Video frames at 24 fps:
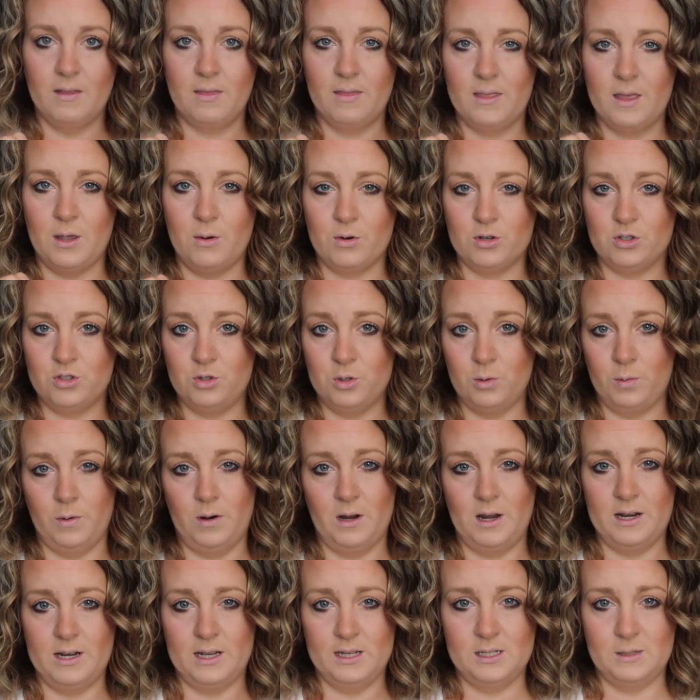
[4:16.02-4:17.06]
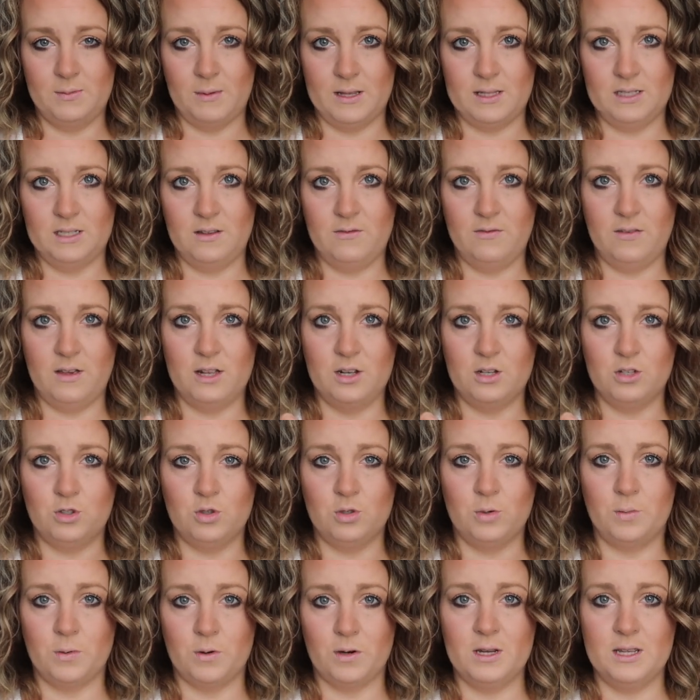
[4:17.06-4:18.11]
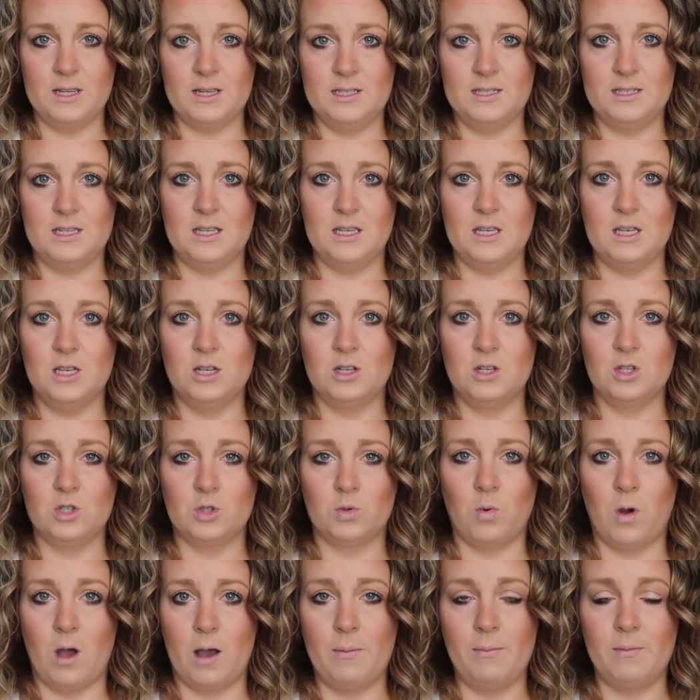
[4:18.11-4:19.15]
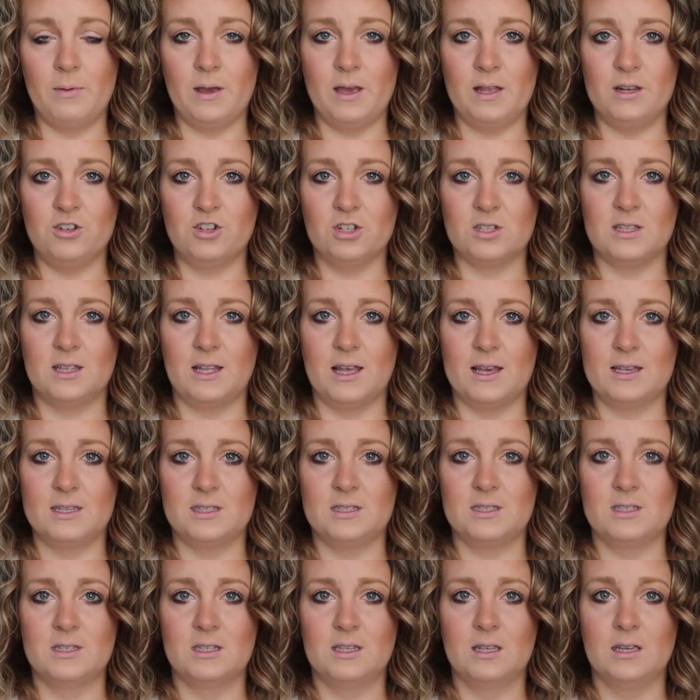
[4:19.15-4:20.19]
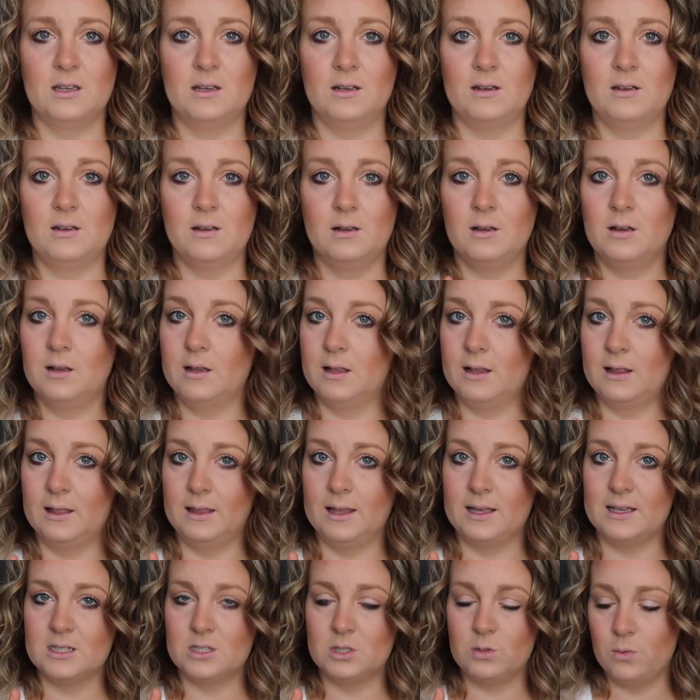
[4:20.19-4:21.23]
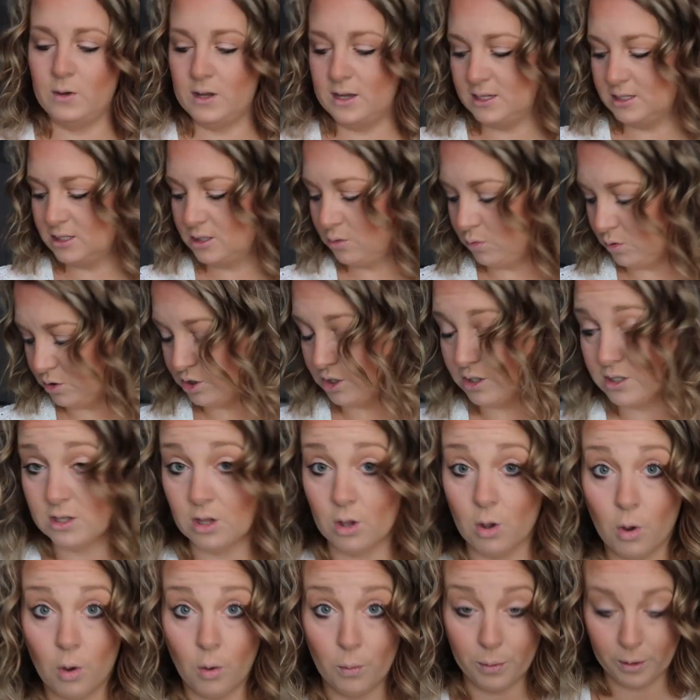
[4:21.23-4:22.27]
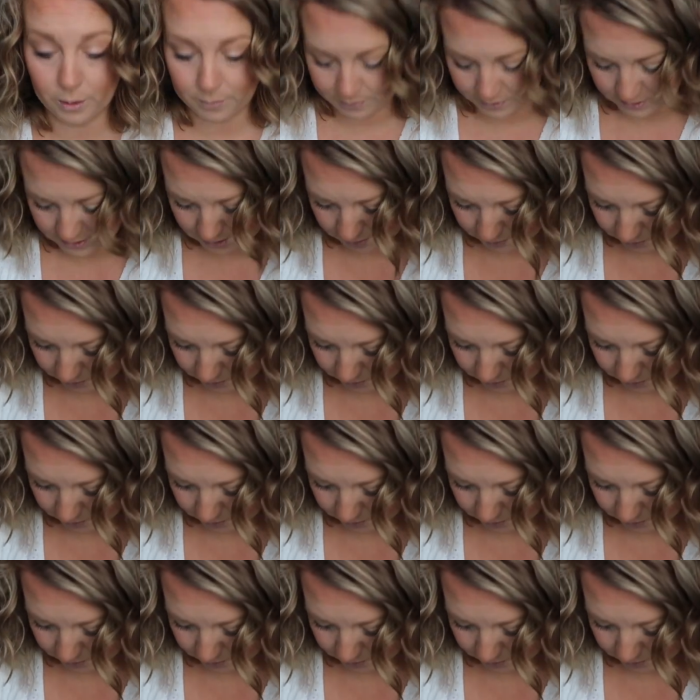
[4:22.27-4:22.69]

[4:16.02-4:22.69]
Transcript: They were super inexpensive and a super easy swap, and just less waste, which is the whole purpose